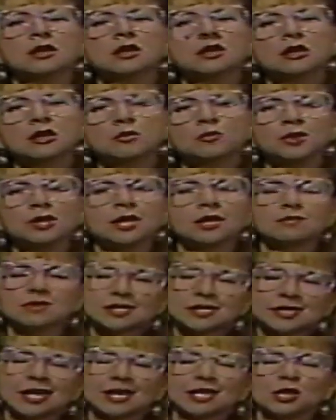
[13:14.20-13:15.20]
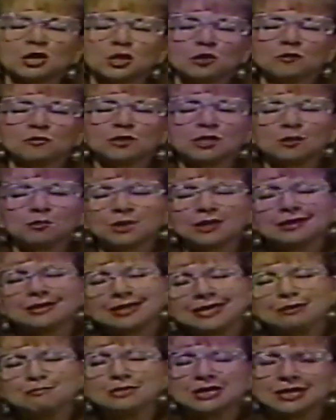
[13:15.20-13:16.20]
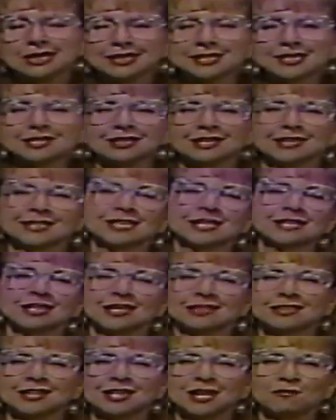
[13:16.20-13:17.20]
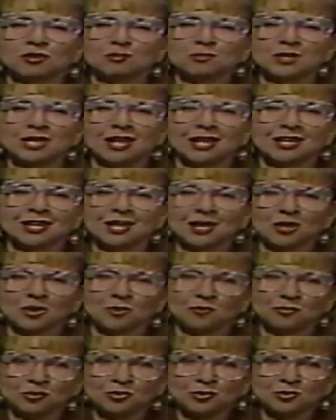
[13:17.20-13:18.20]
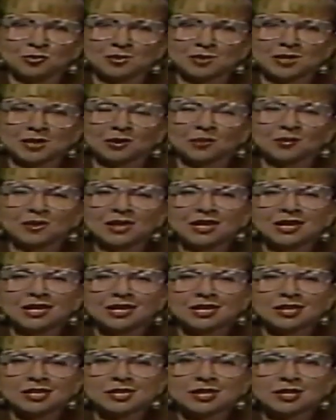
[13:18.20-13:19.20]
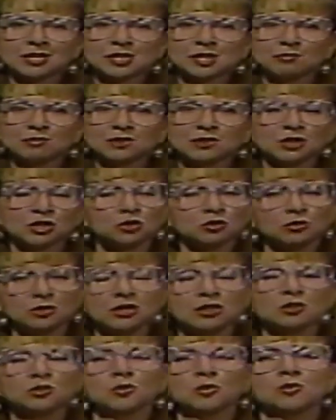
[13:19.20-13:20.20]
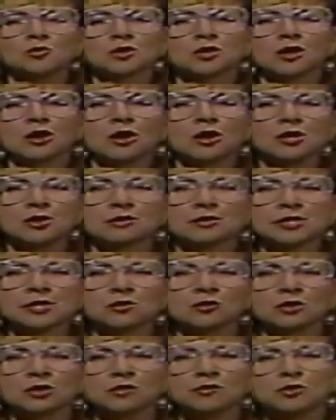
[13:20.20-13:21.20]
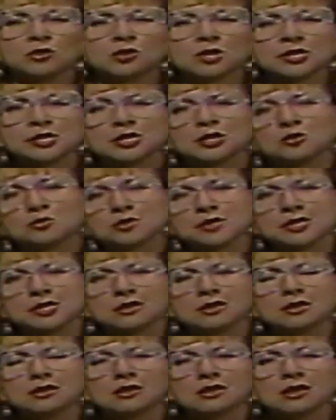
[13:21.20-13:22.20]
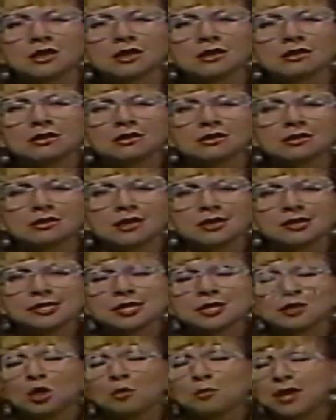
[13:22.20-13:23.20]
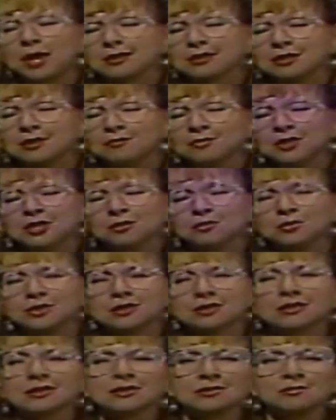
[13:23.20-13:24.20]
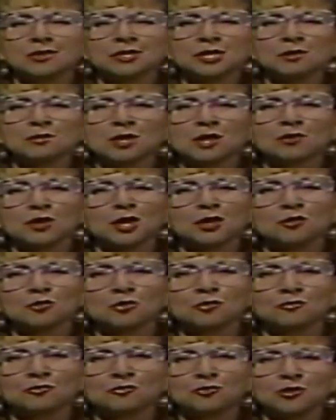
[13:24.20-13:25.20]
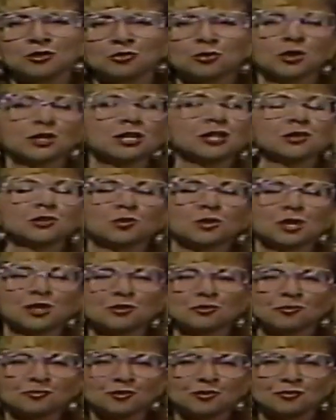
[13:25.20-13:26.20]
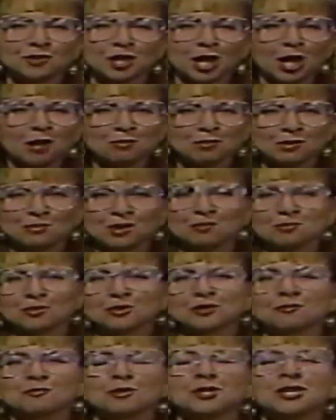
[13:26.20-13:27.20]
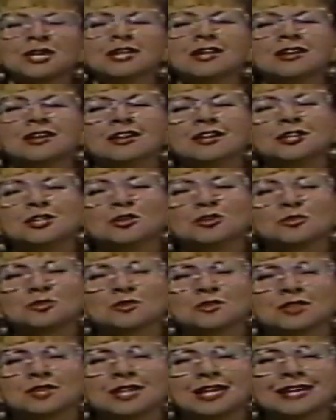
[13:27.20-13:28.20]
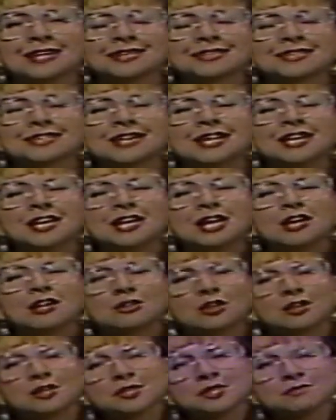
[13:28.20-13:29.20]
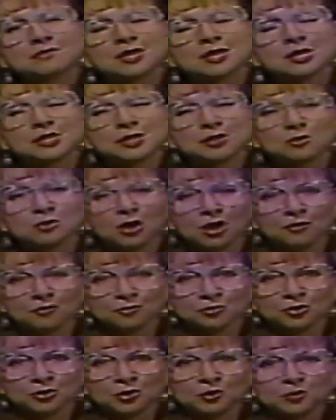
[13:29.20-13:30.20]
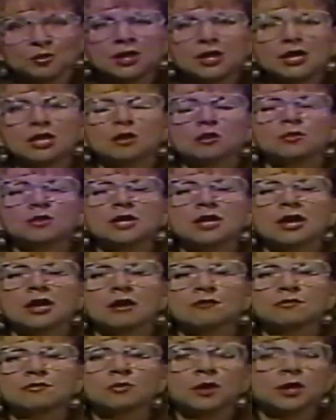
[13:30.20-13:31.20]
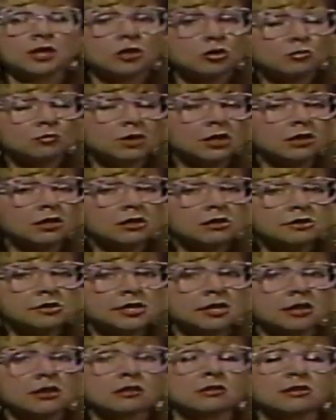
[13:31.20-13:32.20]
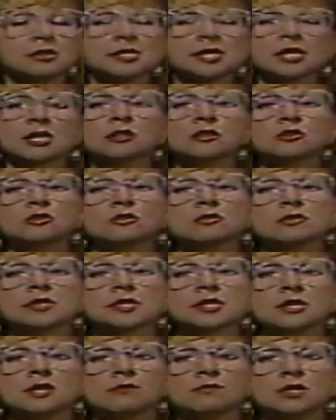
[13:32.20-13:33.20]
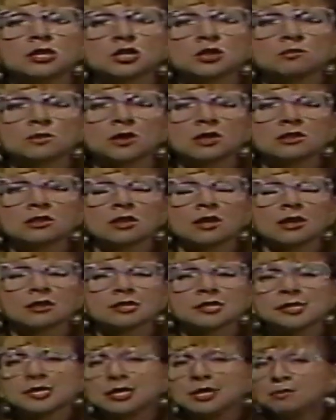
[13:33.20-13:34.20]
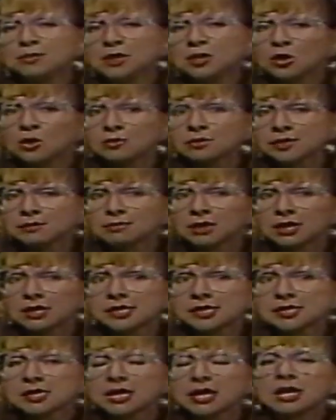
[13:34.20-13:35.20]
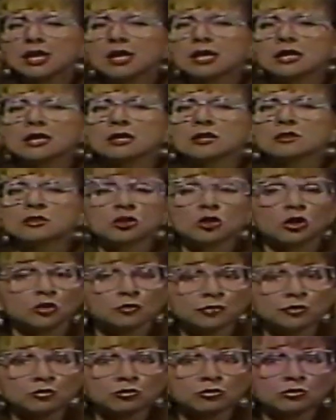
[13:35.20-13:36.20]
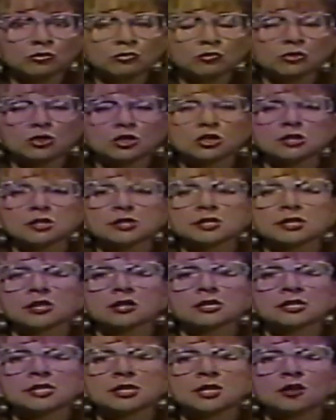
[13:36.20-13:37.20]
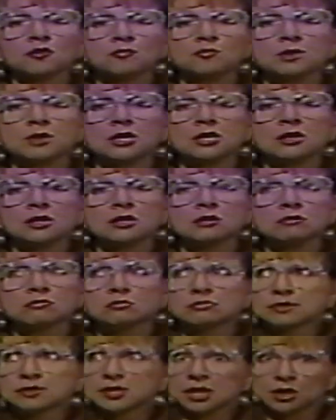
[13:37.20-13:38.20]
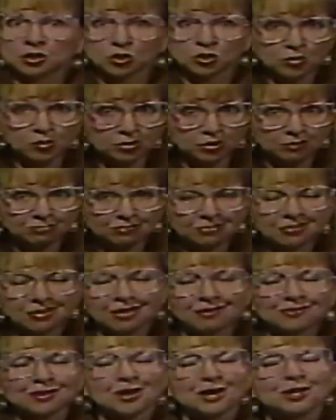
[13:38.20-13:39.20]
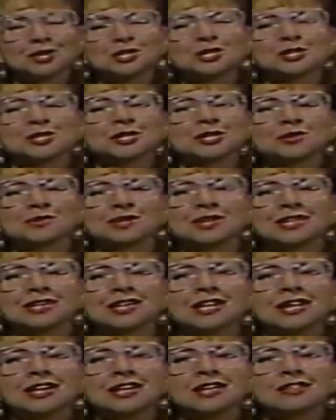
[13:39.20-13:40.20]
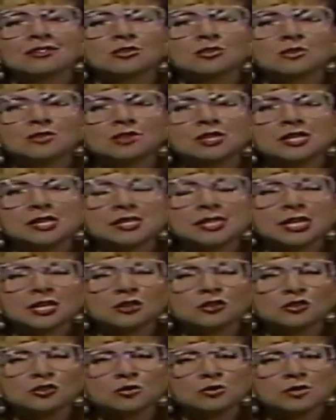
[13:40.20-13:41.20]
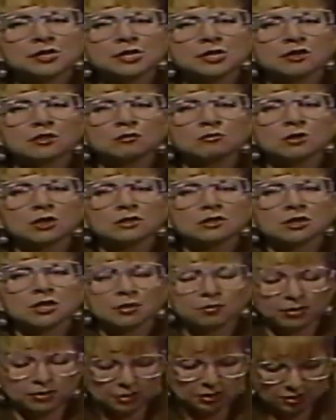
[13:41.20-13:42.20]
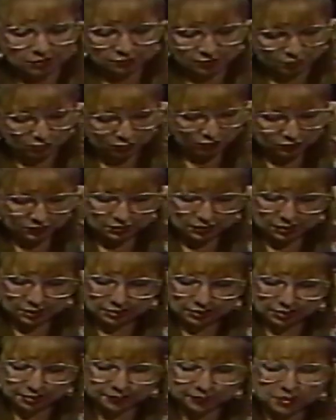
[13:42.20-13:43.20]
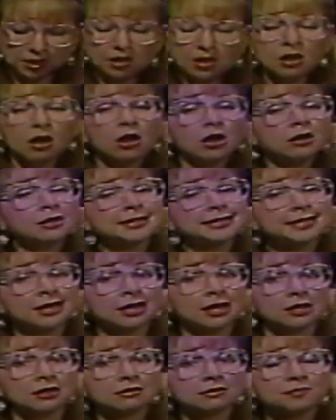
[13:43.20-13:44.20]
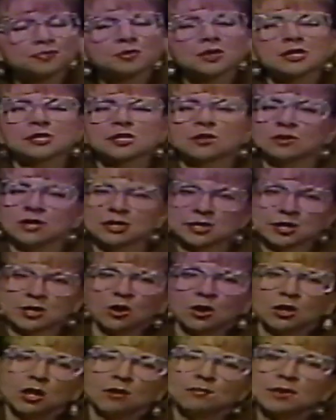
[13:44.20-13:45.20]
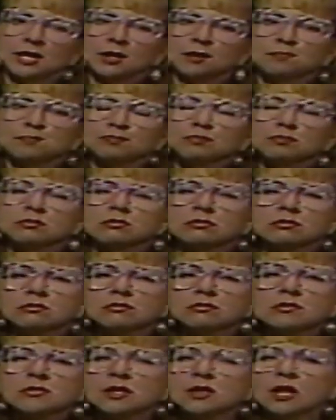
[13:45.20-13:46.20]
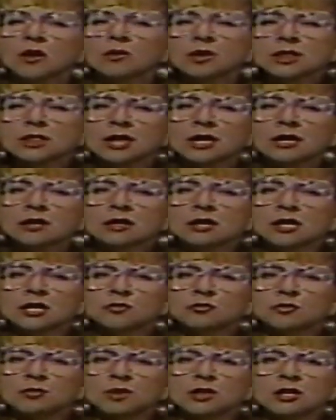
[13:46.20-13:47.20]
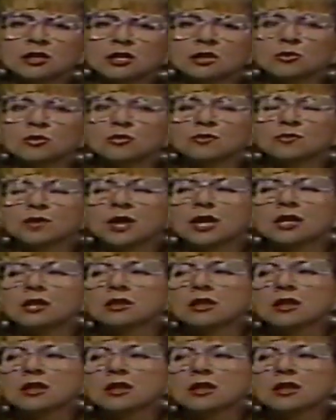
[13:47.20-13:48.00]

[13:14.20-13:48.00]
And we have executive and the mundane minutes and things like that that have to be taken care of too. So it's not something that you need to own a car. You can certainly, if you're just interested in a nice club activity, we seem to have 120 to 150 happy members from any year to the next, and lots of things to offer you. We have regular meetings held the second Tuesday of each month at the CPO's Mess, the Dolphin Room, which is CFB Statacona off Gottingen Street. They're the second Tuesday of the month, and I believe I wrote the date down. August 8th is our next car club meeting. Now, at that kind of a meeting, you will find